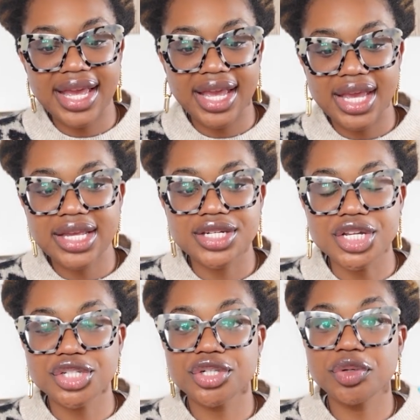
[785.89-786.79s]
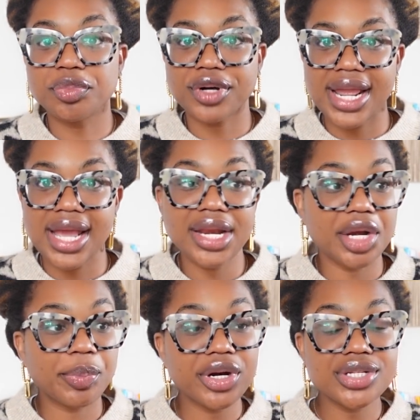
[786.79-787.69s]
a digital brand and
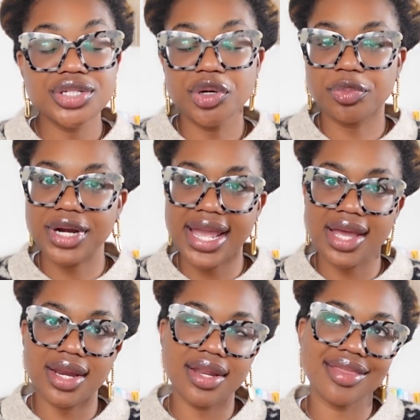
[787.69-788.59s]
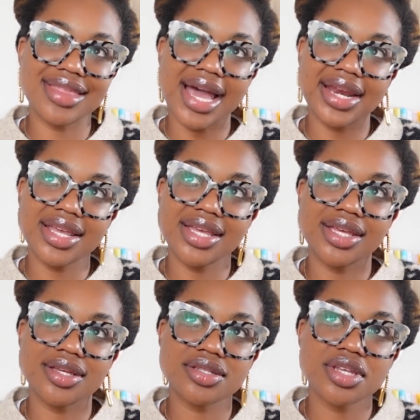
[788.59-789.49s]
a personal brand that
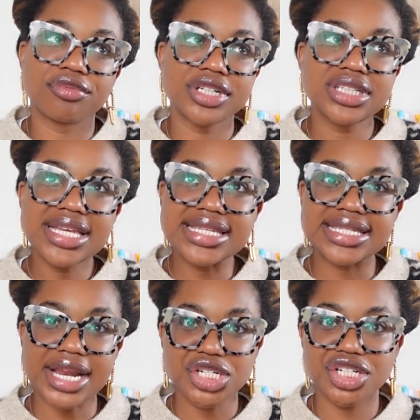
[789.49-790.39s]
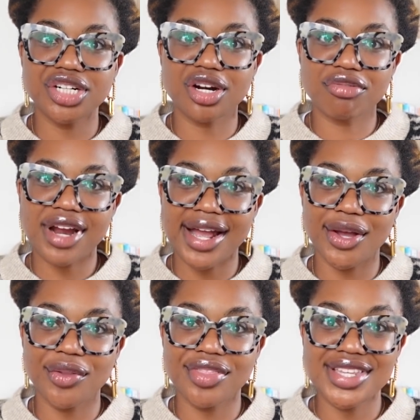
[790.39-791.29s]
is really centered
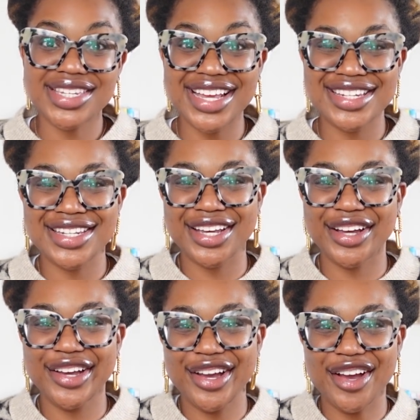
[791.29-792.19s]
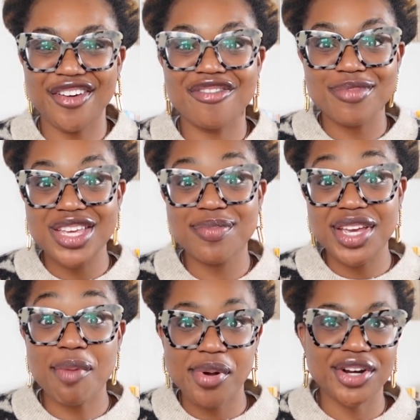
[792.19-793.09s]
around this idea of me
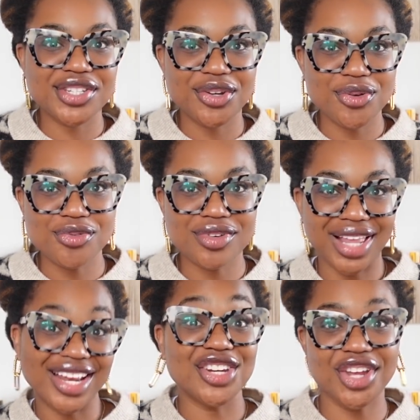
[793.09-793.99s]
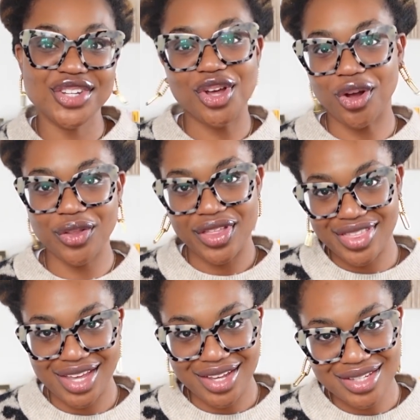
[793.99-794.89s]
being a person who like does all the
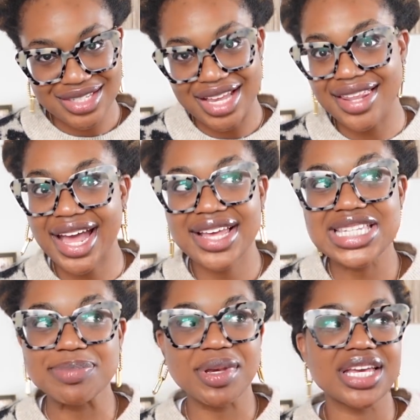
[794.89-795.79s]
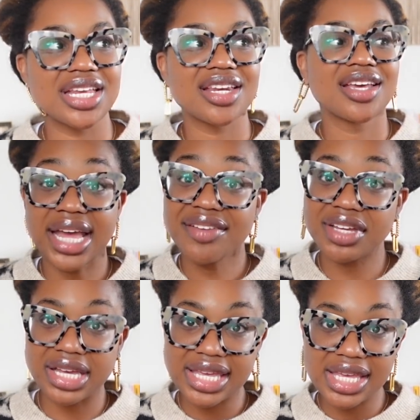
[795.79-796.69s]
things. And that has been kind of
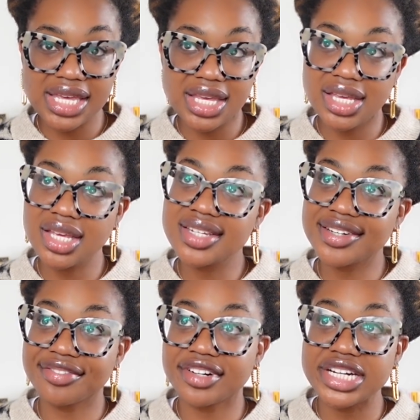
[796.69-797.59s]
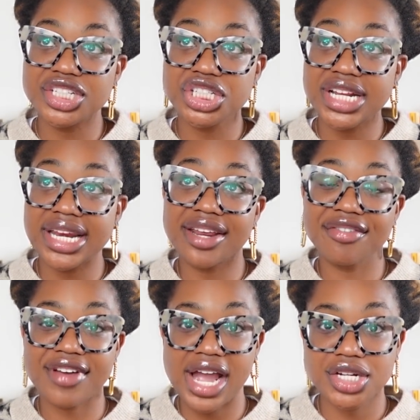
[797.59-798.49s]
like a key differentiating
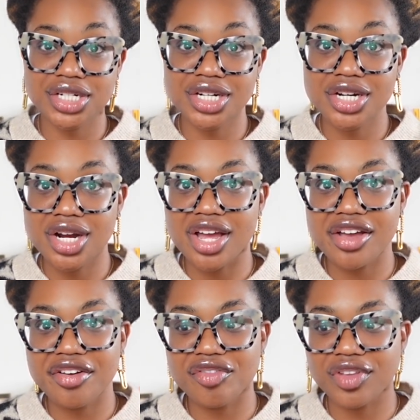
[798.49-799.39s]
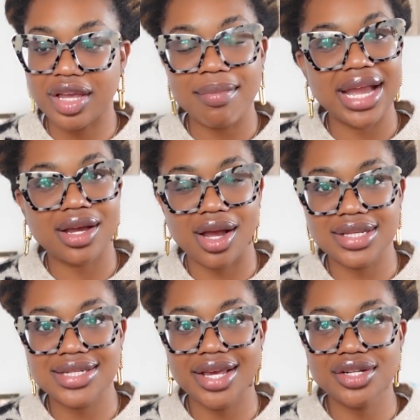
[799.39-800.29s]
factor of like my
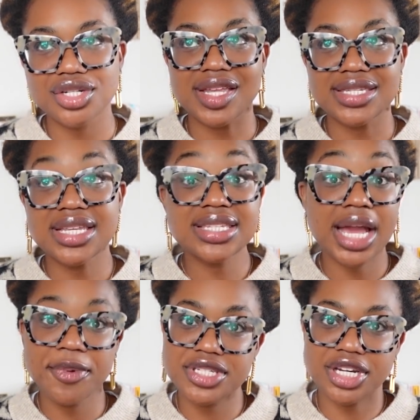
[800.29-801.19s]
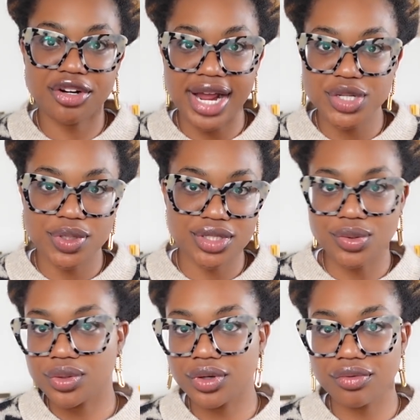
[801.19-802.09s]
content since I was in graduate
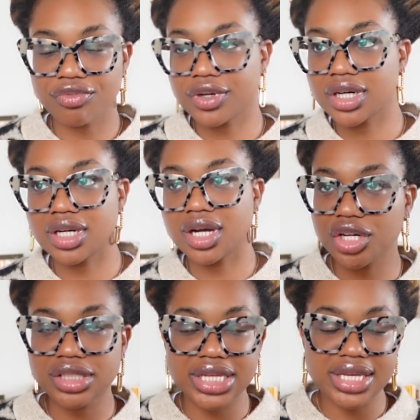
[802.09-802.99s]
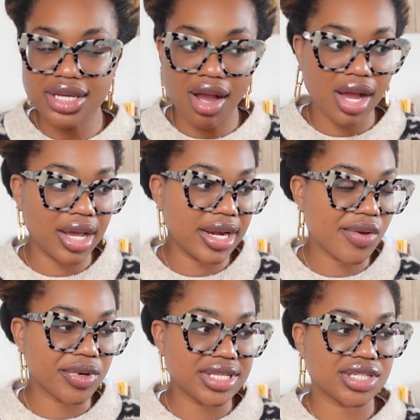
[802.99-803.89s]
school. For early on,
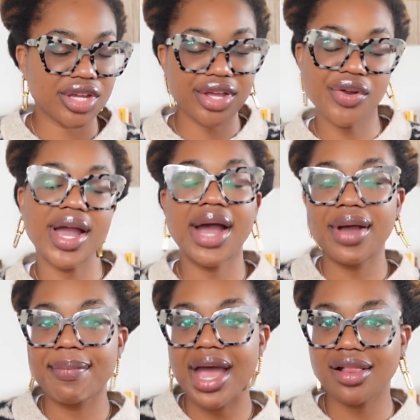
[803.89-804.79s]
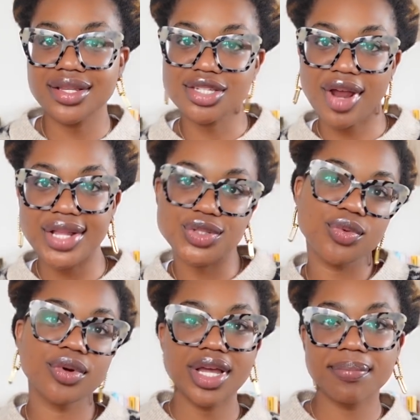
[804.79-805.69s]
it was like, you know, how I balance grad
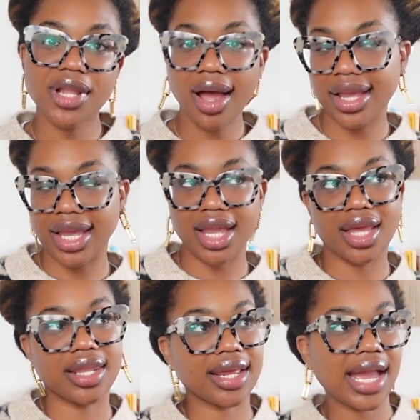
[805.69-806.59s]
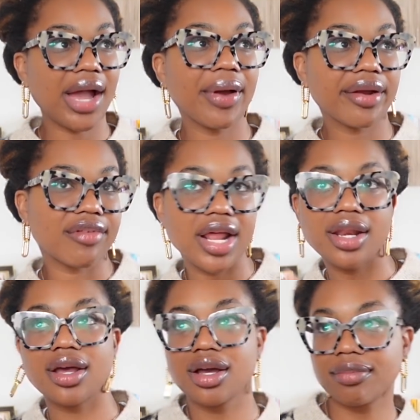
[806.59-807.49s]
school and blogging, and like how I
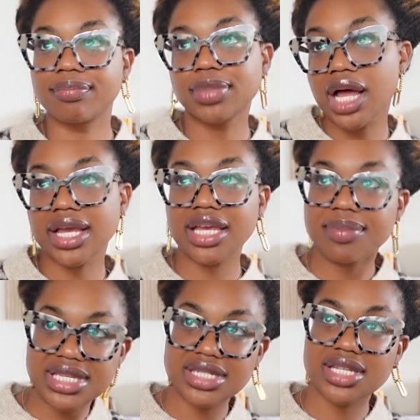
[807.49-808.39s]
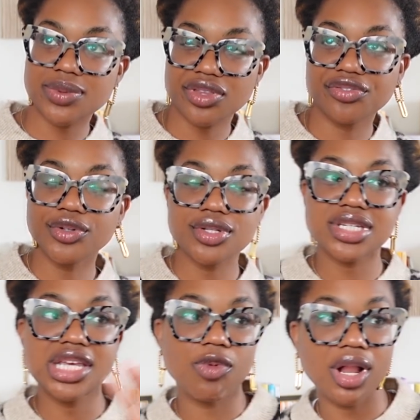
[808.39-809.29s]
run a blogging business with a full
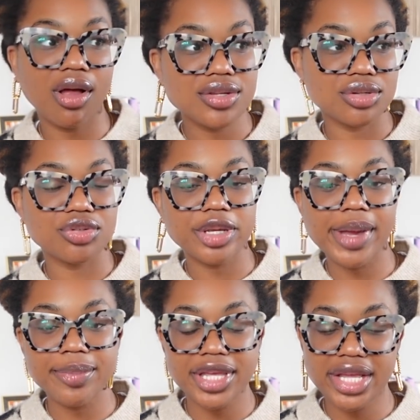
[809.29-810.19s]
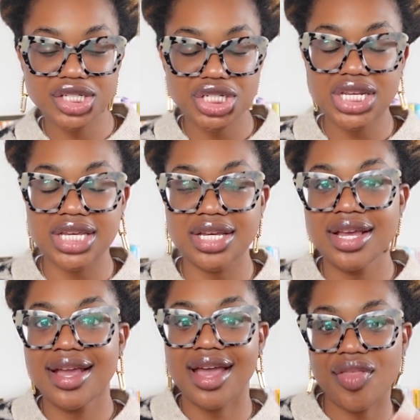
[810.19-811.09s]
team while also doing my PhD.
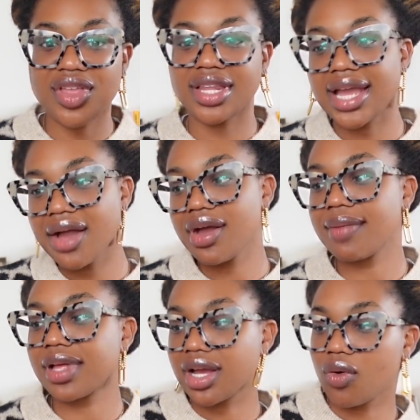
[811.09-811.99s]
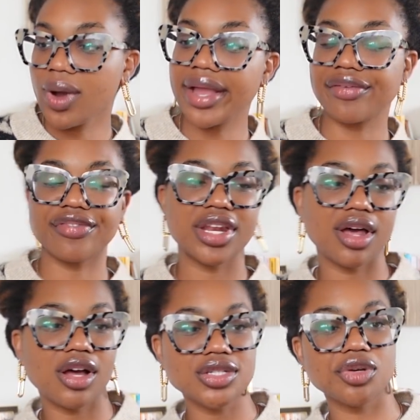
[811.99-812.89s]
And then like how I'm like a wife and
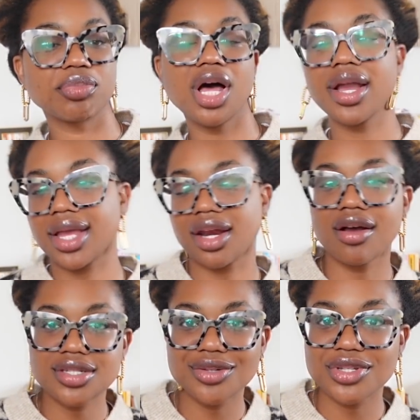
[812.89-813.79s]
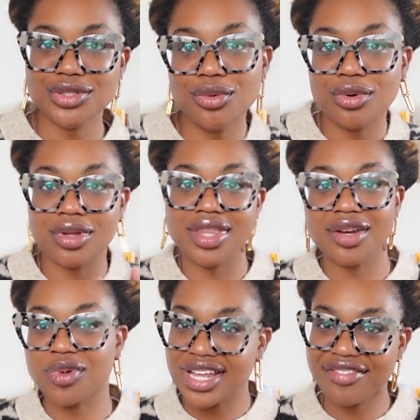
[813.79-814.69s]
also blogging and also in school. And
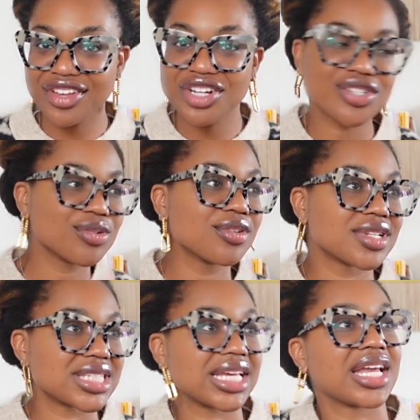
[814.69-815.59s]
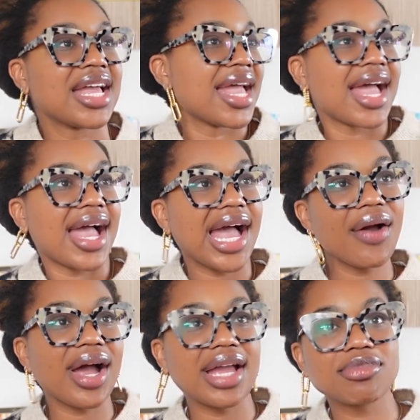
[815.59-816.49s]
then when I finish school, it's like
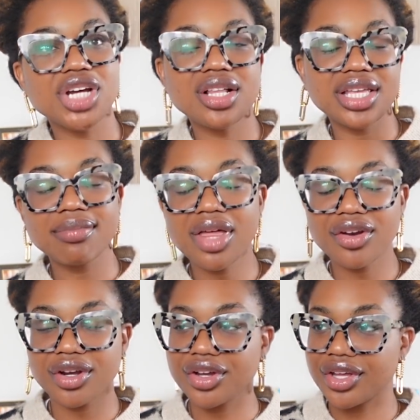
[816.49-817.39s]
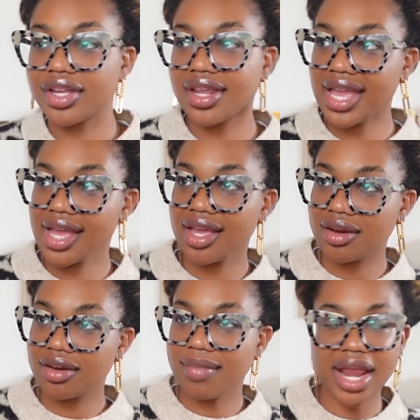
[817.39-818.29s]
how I'm juggling motherhood
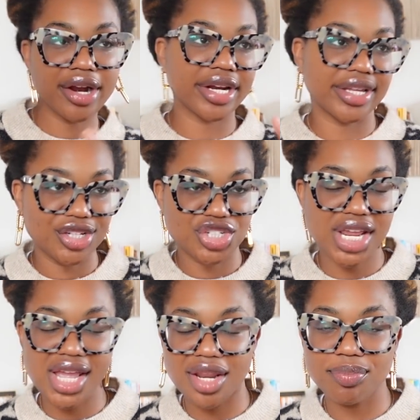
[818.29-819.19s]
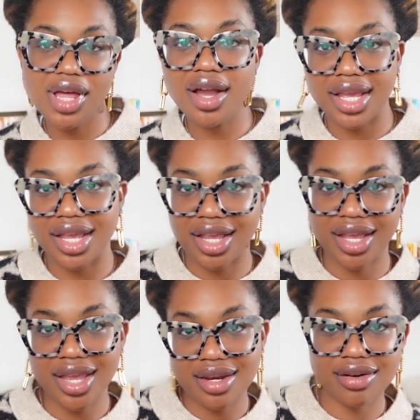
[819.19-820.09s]
and marriage and blogging
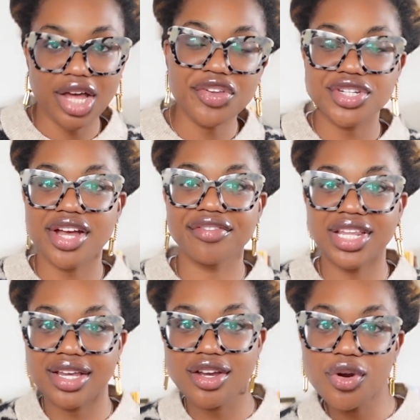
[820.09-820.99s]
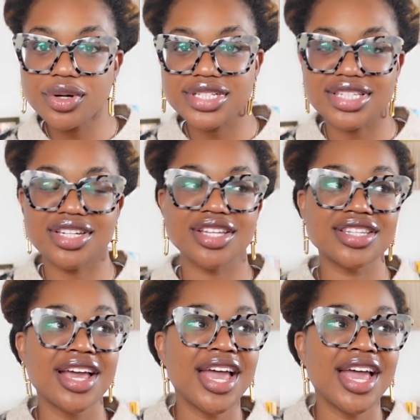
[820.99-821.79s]
and other stuff and like cohort sisters.